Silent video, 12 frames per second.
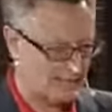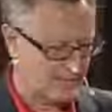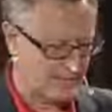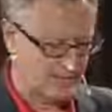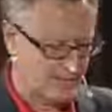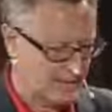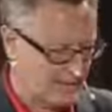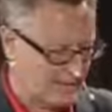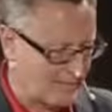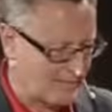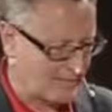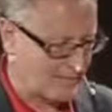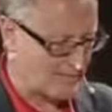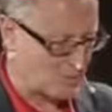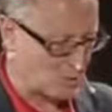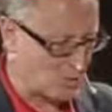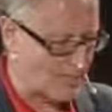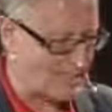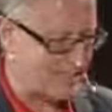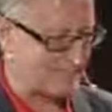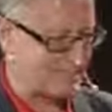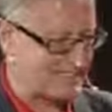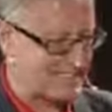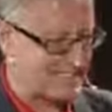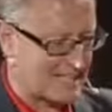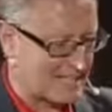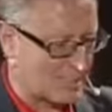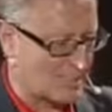that this would have been done